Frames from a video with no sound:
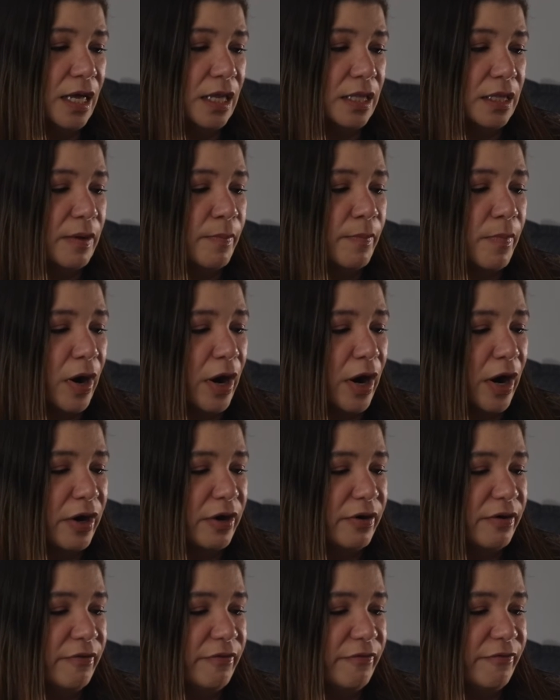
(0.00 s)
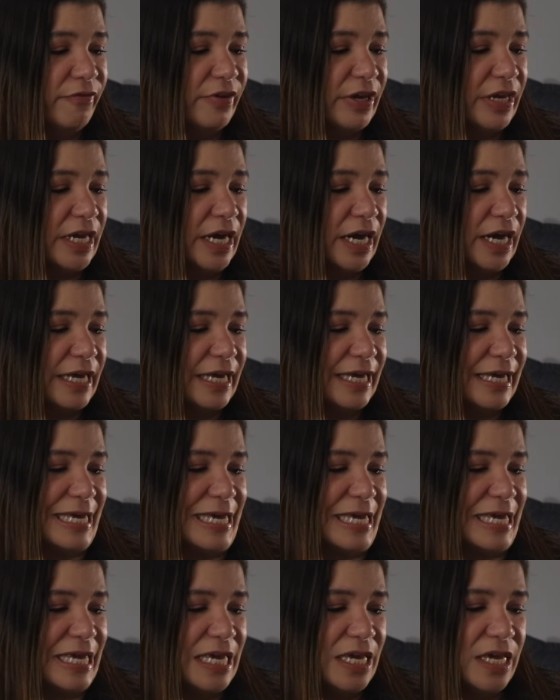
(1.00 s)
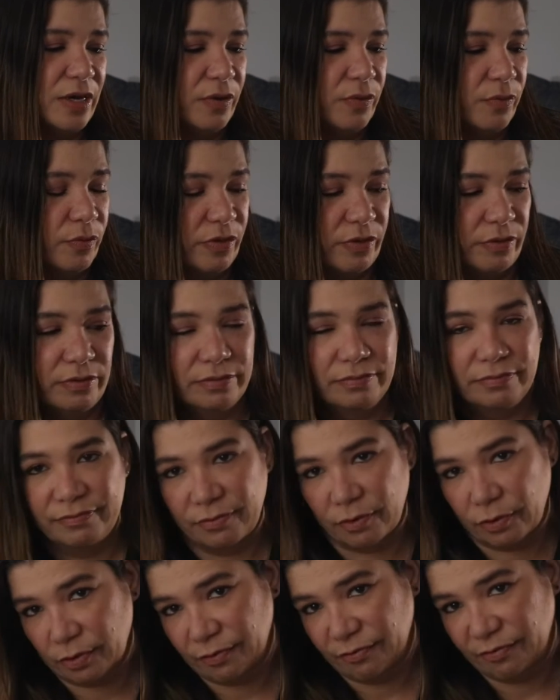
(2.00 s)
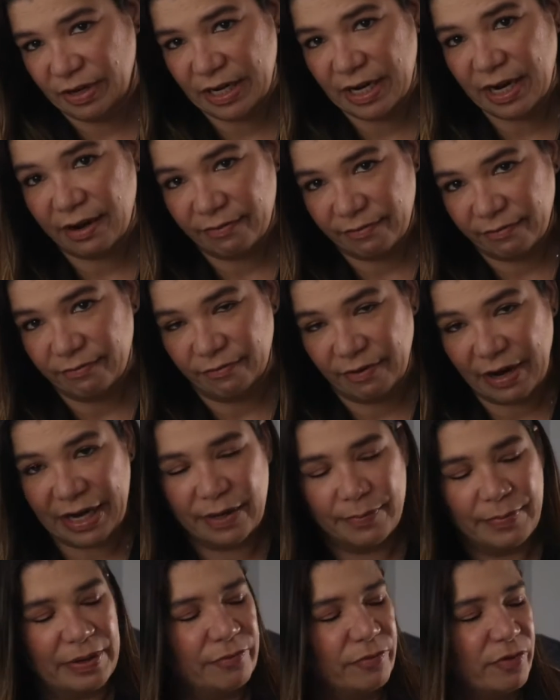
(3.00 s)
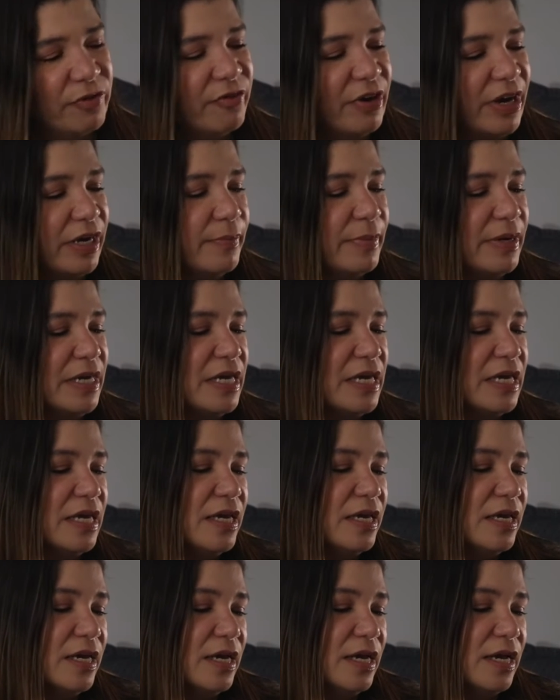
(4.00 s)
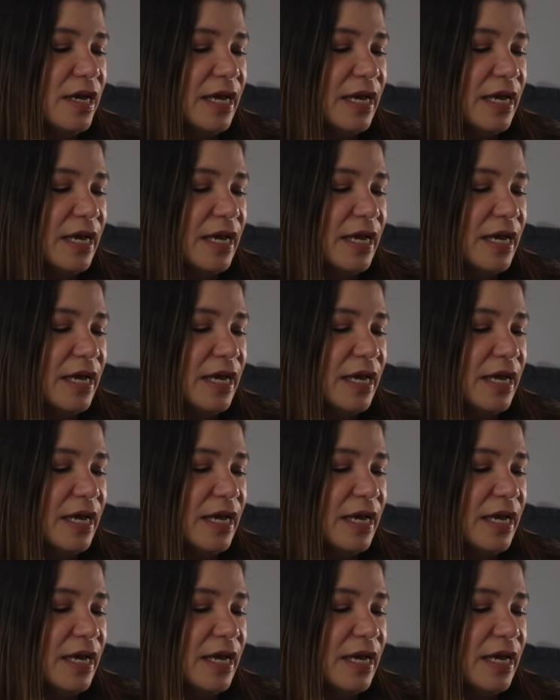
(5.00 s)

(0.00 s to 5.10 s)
L'amar Vita E with, or Vita vitamin with vitamin E.